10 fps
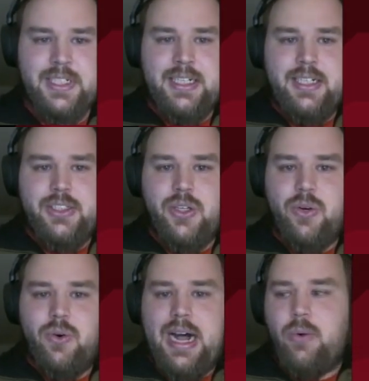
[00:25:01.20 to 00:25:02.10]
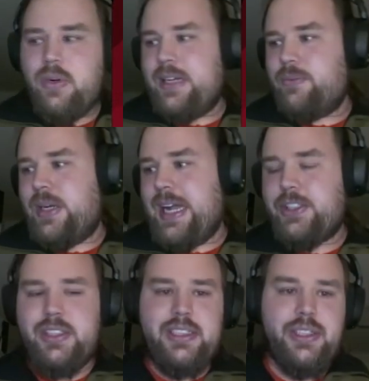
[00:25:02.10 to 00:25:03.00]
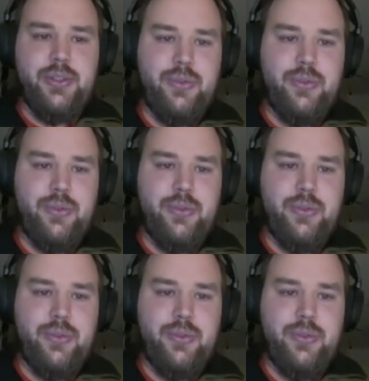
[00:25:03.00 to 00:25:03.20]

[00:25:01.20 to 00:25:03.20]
So how can we actually use